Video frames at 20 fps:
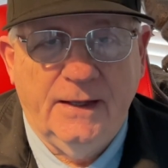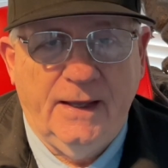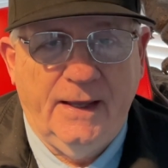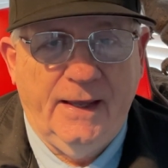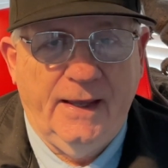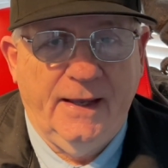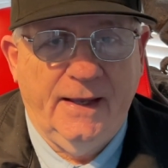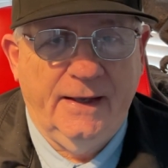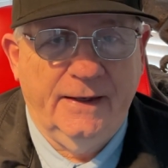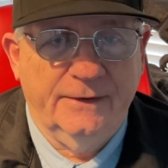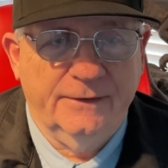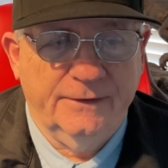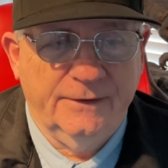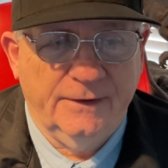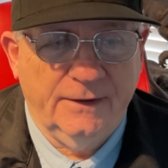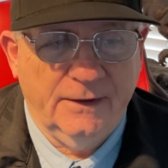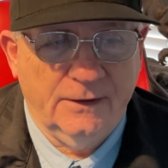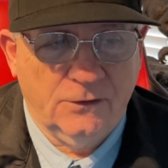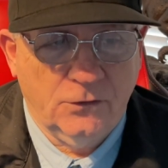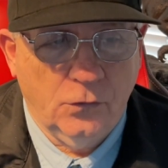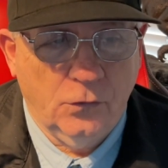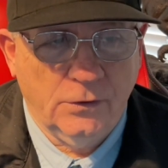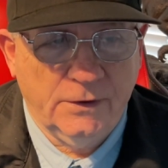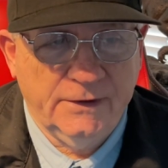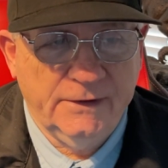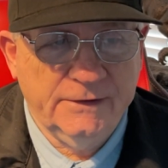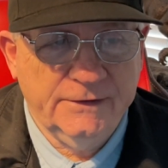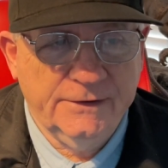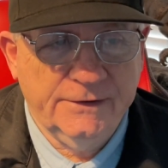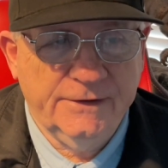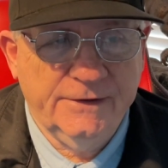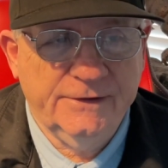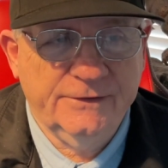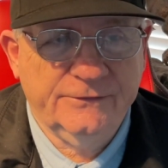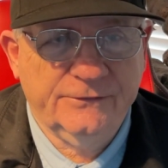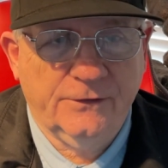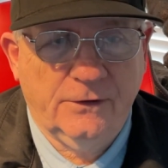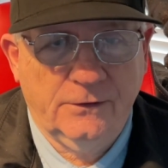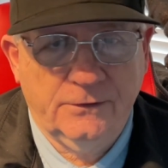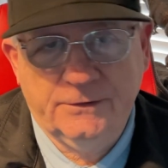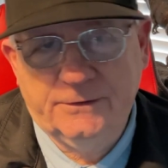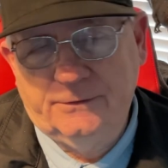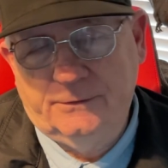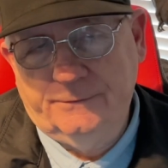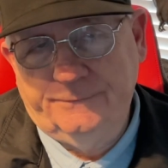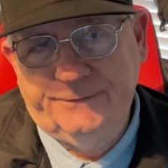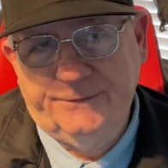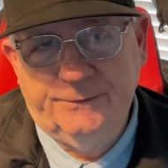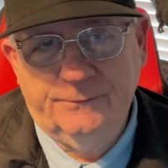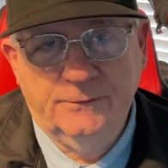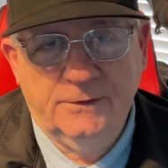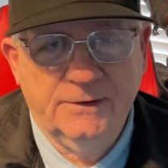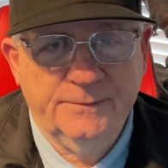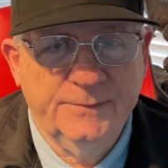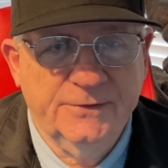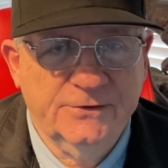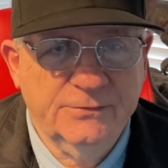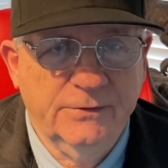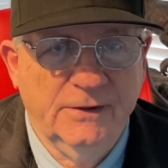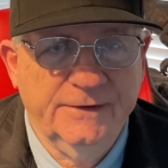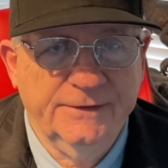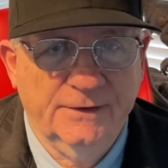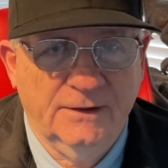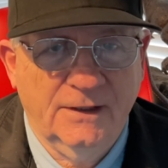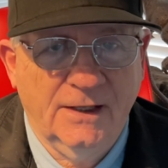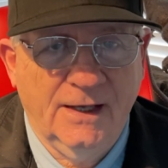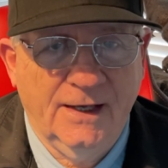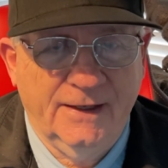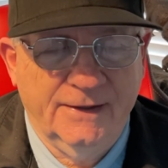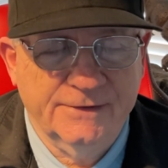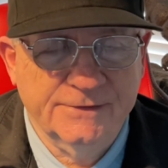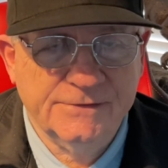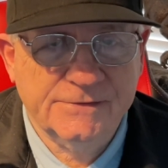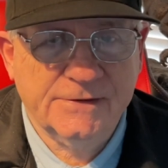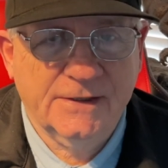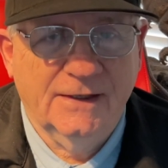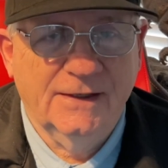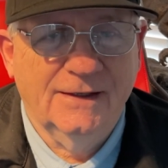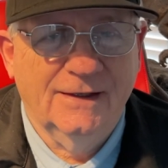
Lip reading: And according to his article, if you read between the lines,